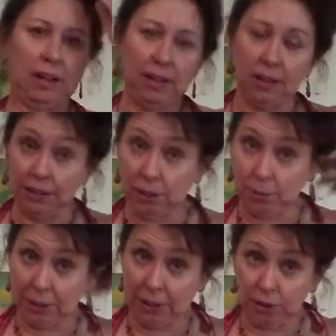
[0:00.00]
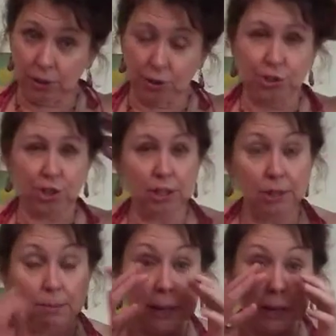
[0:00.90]
got a little bit allergic
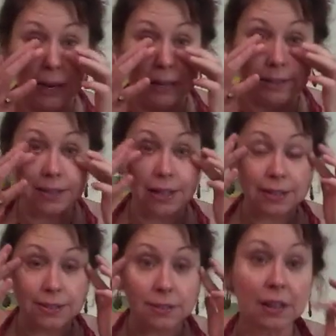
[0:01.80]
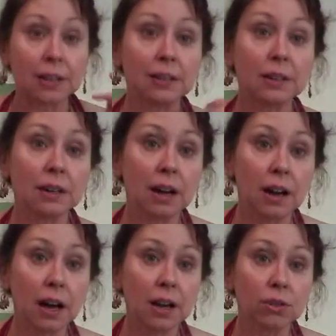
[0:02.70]
in my eyes last night.
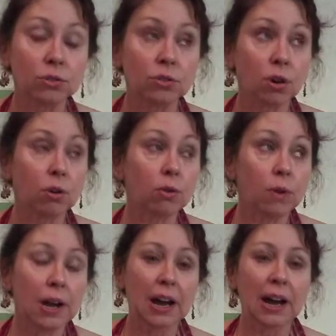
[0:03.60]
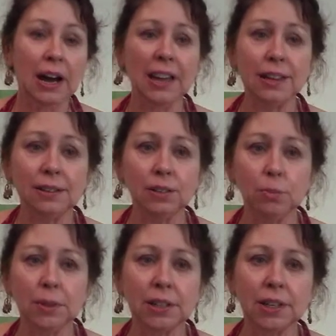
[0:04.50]
I don't know. I ate a
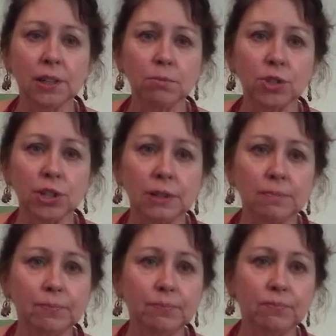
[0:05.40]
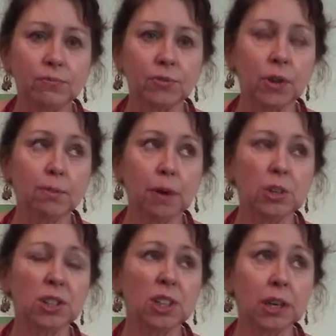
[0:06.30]
little bit of kimchi. I
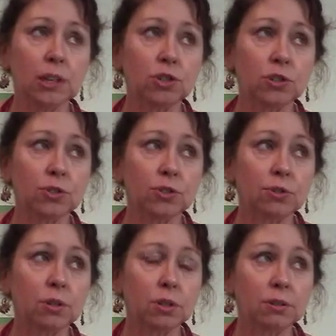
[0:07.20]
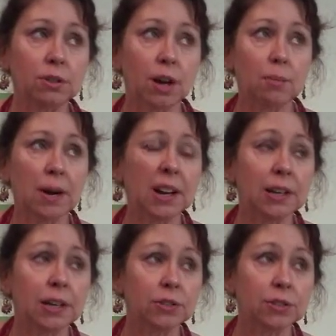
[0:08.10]
went to the Asian store,
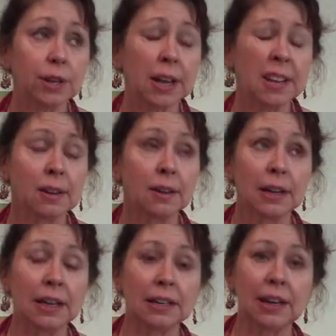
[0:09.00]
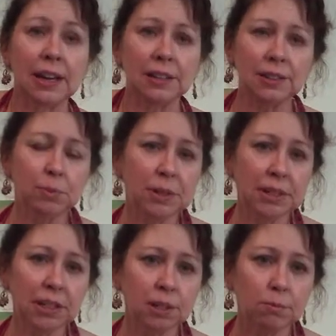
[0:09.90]
Namhai, yesterday, and I had a little bit
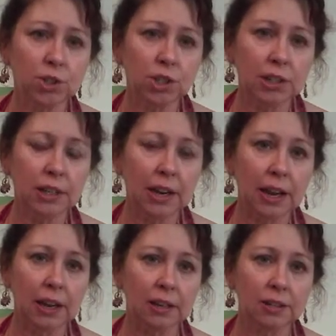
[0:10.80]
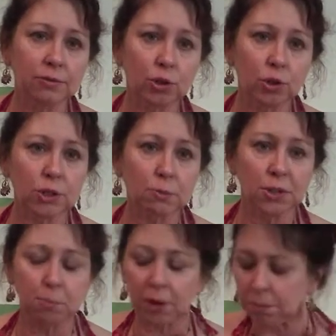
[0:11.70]
of kimchi and
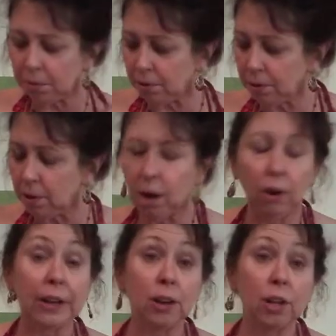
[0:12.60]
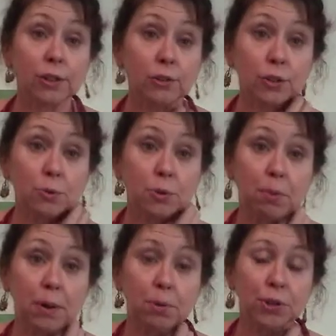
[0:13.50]
Christmas paper. Oh, I call it Christmas
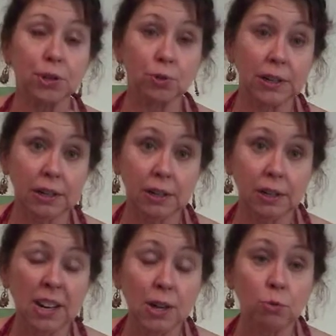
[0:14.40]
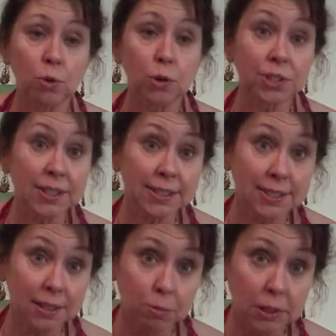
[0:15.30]
paper, the green roasted
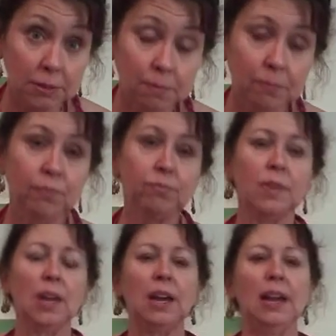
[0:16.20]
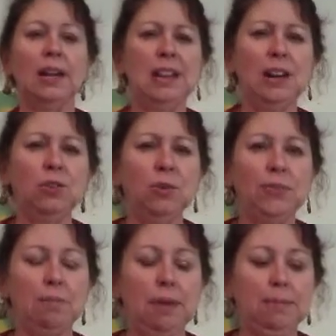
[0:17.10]
seaweed. And I don't know if
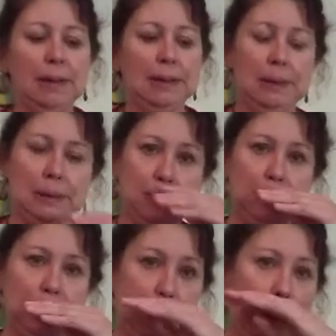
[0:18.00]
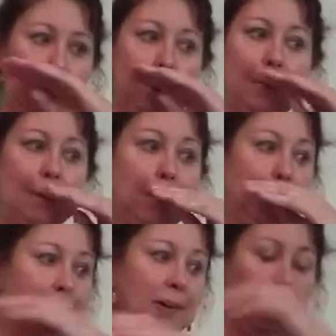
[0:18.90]
that made my eyes itchy or
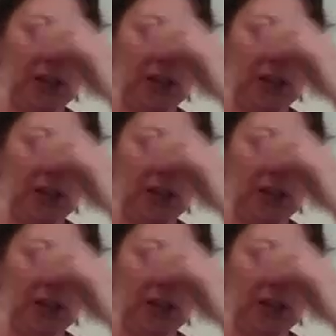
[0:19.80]
I